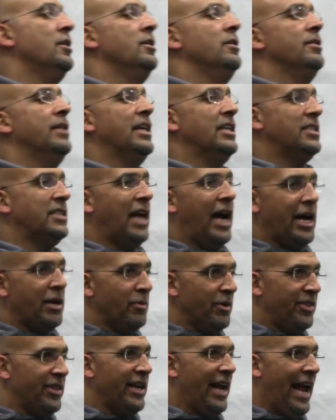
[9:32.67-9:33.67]
They sign
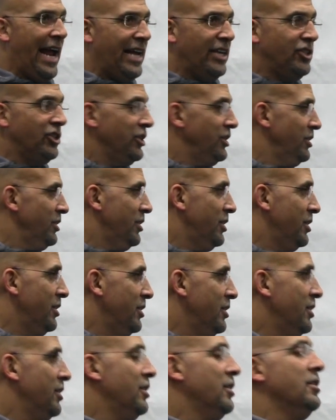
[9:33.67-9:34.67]
with an agent.
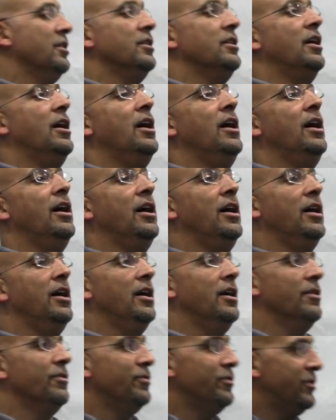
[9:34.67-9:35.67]

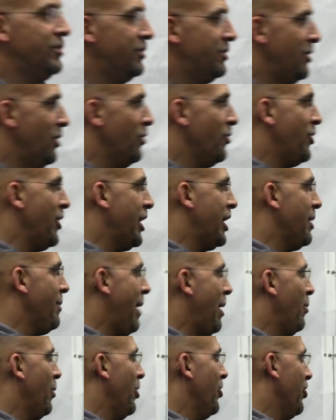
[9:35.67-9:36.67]
Uh, they're thinking
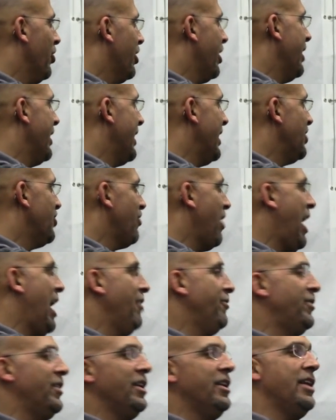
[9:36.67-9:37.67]
about where they're going to get
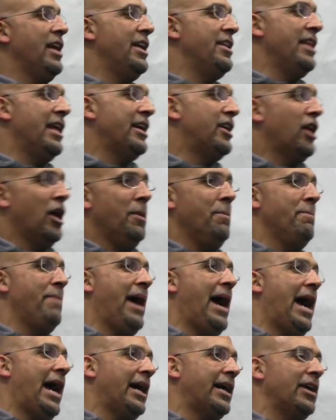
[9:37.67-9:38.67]
drafted, and they come
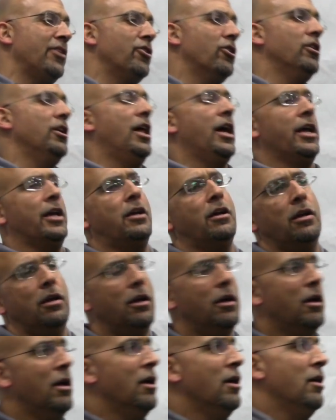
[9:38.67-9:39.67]
back and they're like,
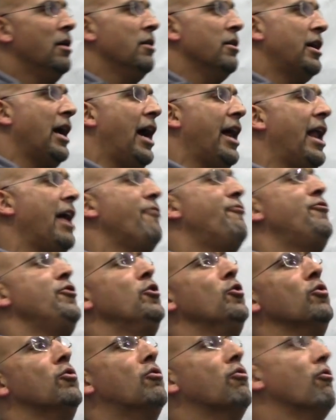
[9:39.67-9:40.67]
God, I
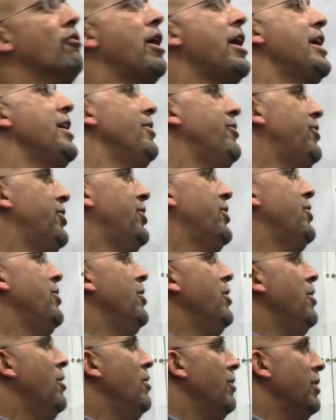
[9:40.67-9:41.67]
feel great.
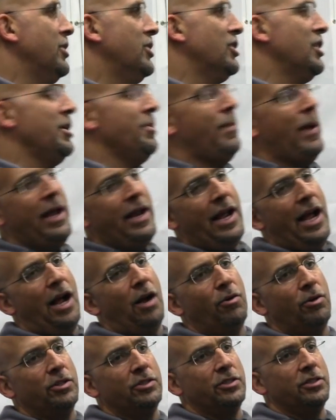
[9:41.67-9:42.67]
You know, I sleep eight
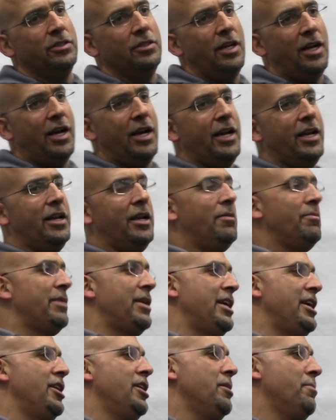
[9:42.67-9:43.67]
hours a night. I'm
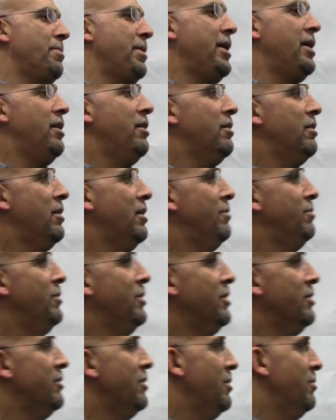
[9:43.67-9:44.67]
eating better.
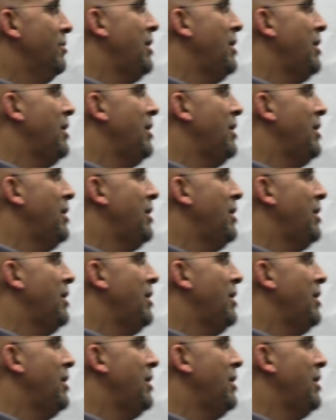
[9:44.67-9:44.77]
I'm, I'm